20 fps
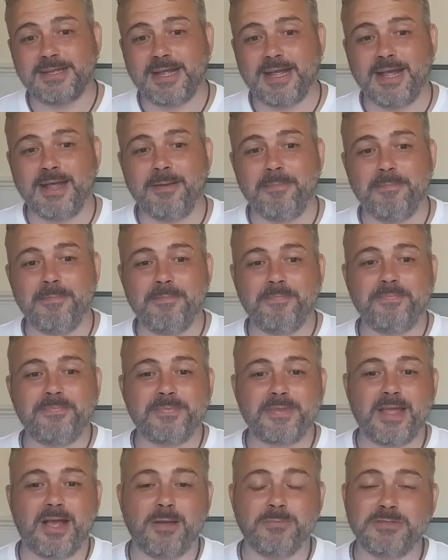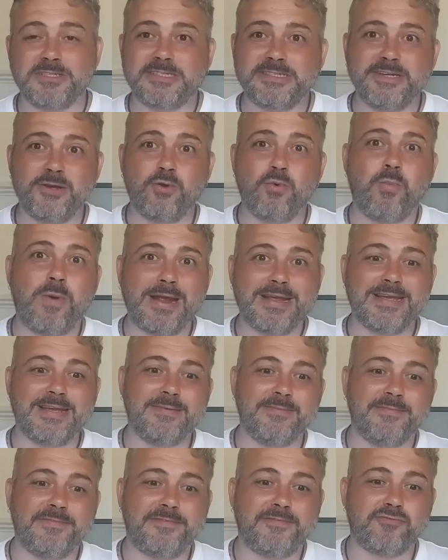Um, I'm still
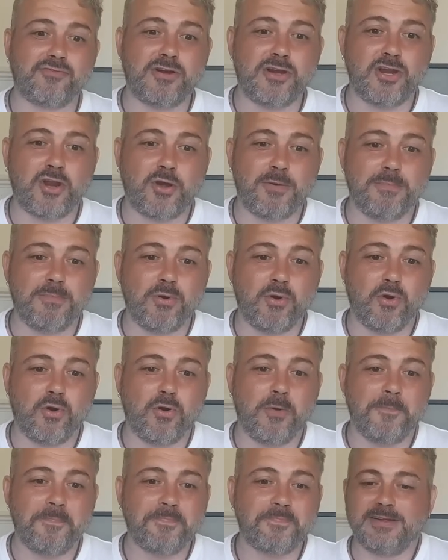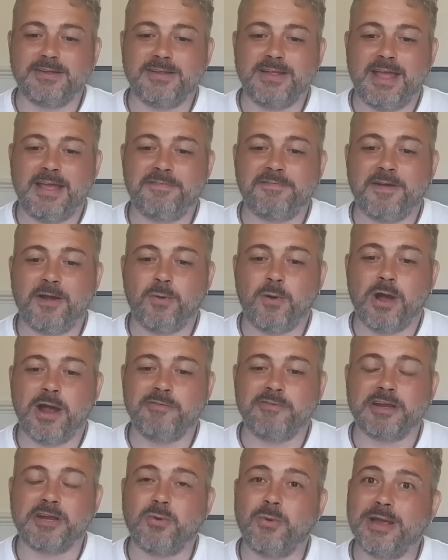waiting for a lot more FOI
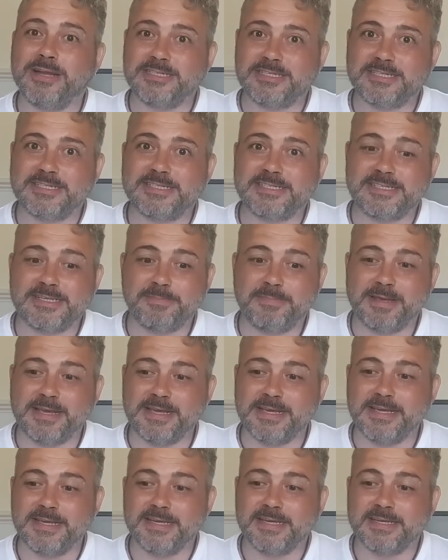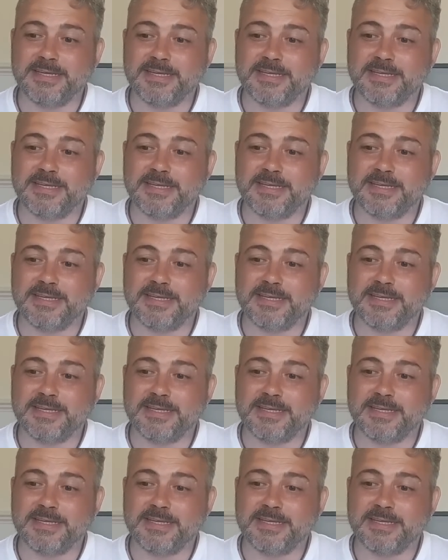requests to be